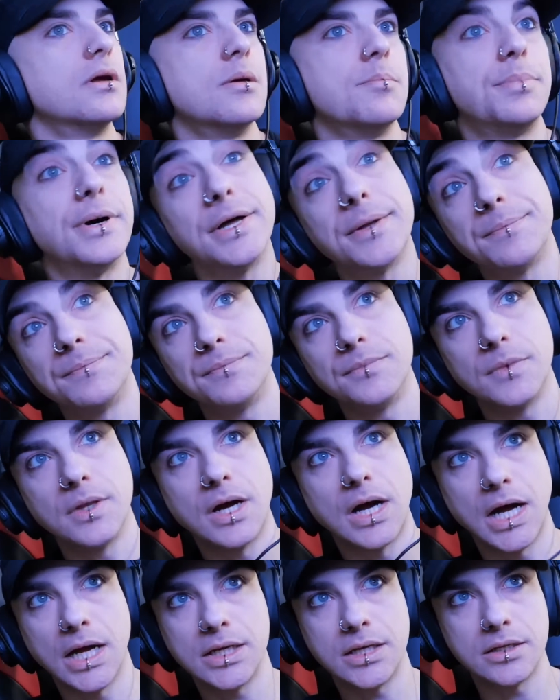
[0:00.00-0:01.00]
But
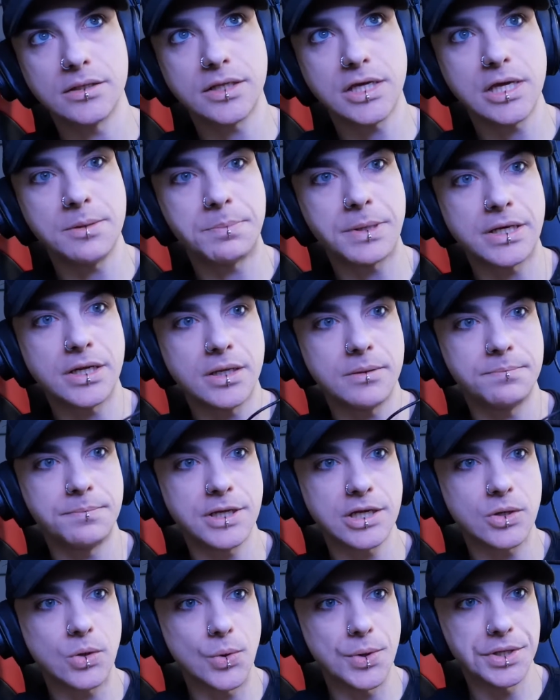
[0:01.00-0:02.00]
I didn't keep any
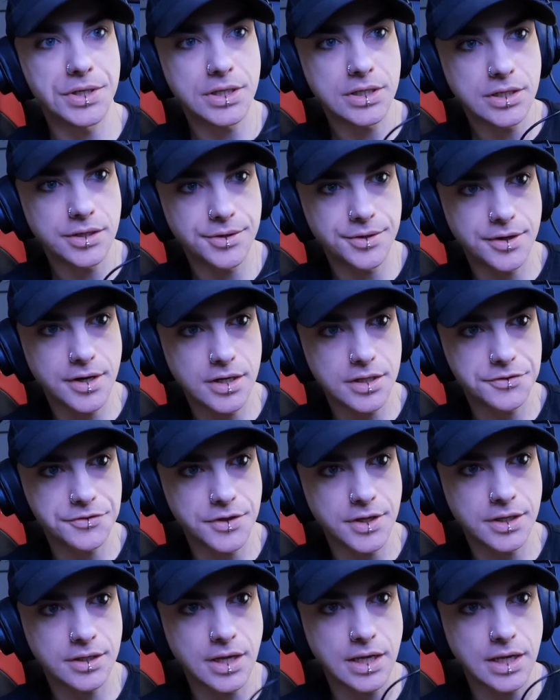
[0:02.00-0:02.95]
Bitcoin in it or anything.